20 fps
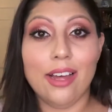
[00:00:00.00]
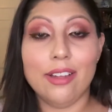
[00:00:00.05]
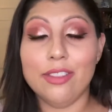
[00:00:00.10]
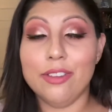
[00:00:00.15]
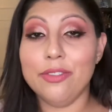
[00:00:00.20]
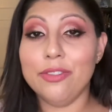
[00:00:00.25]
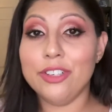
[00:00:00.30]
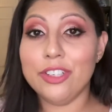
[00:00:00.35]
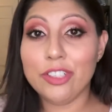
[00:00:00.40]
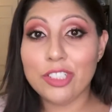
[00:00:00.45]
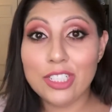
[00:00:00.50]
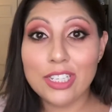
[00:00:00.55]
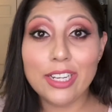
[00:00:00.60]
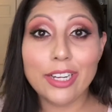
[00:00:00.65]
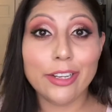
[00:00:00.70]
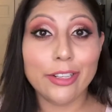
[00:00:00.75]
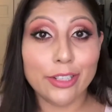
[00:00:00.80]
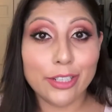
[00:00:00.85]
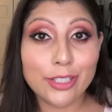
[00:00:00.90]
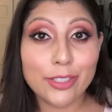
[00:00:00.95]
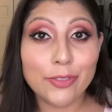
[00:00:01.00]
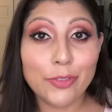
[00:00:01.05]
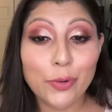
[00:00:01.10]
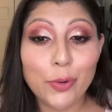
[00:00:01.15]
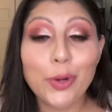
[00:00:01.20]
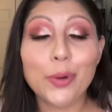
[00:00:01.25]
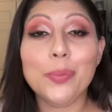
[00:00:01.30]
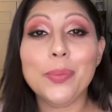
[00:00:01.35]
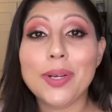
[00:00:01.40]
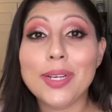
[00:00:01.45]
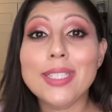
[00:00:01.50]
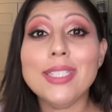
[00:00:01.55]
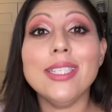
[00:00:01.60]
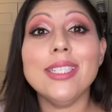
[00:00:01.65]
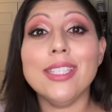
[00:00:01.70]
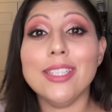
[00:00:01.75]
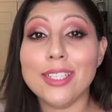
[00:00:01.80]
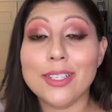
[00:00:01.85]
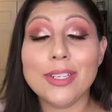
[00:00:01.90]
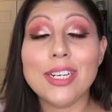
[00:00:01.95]
the first thing I looked for was
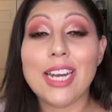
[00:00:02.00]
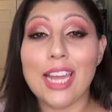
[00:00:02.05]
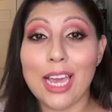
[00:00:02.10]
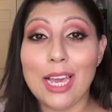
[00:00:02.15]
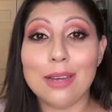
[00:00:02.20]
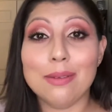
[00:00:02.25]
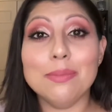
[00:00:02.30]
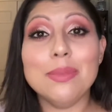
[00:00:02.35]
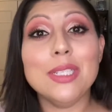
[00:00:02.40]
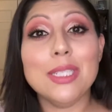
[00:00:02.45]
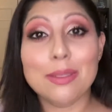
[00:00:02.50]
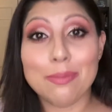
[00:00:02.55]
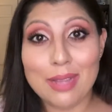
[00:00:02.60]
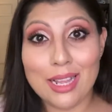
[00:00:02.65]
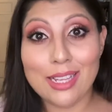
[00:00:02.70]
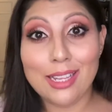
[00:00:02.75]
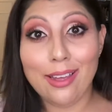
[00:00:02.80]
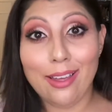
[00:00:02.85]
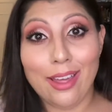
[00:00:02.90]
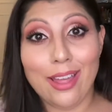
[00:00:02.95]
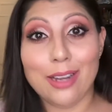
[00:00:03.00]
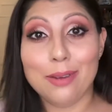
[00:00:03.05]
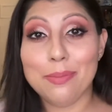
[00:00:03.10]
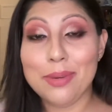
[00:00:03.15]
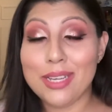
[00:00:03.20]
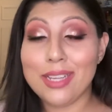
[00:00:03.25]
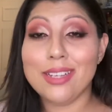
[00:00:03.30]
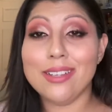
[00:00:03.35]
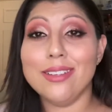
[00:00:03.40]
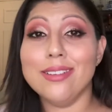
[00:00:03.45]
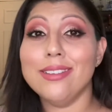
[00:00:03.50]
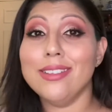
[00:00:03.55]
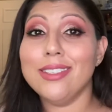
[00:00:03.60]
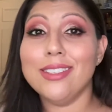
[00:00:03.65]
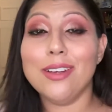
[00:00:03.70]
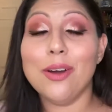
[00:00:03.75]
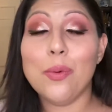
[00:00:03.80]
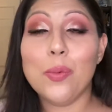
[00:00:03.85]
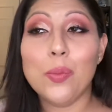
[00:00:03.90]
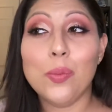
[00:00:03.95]
the name Smelly Cat, because
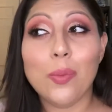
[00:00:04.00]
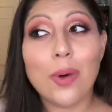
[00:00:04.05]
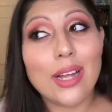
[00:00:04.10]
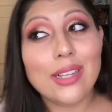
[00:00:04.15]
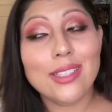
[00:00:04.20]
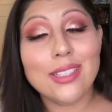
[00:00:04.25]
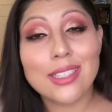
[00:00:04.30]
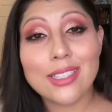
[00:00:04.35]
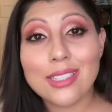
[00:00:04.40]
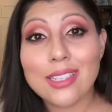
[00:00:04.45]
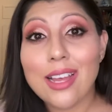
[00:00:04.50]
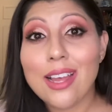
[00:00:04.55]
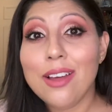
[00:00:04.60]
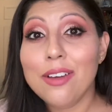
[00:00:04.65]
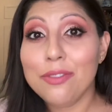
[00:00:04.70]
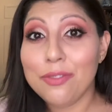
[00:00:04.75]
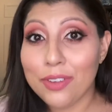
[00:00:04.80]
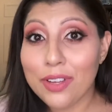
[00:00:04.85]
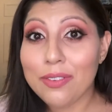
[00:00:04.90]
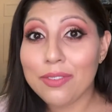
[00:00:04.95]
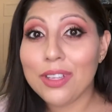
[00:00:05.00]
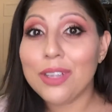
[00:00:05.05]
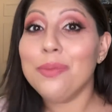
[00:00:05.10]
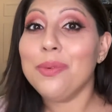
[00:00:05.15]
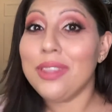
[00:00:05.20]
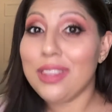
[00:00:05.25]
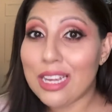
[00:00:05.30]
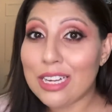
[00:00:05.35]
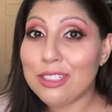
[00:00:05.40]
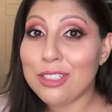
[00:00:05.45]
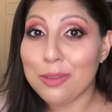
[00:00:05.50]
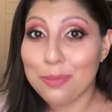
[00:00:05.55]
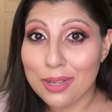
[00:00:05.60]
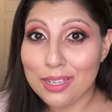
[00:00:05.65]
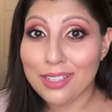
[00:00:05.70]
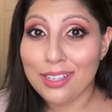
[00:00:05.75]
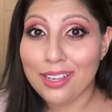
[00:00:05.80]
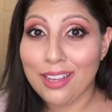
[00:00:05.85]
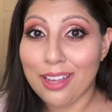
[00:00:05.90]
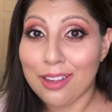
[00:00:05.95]
what's Phoebe without
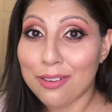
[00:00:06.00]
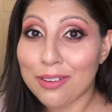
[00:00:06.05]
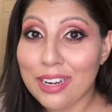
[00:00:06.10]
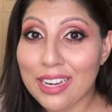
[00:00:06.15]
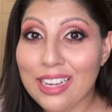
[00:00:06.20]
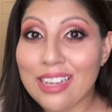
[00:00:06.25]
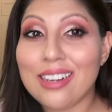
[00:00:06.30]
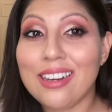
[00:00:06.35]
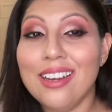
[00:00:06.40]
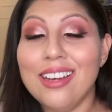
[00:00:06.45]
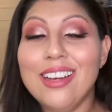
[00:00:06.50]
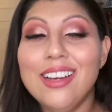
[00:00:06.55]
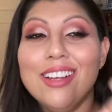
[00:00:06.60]
Smelly Cat, right?